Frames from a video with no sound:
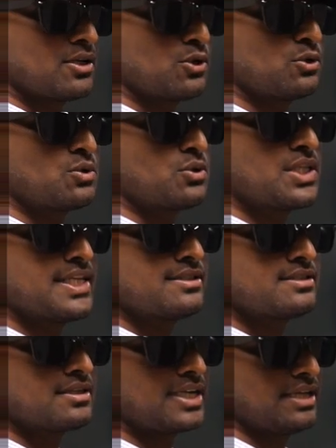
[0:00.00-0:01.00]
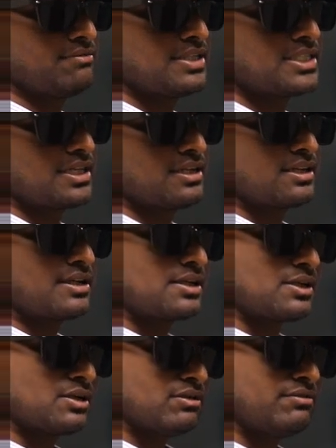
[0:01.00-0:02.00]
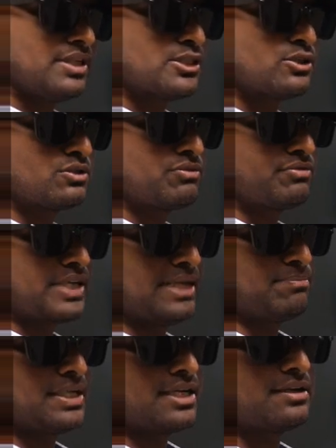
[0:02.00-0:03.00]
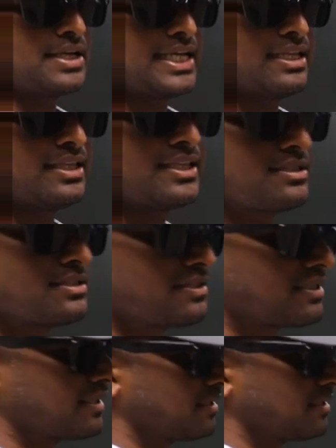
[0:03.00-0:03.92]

To do this division, we should frame it in this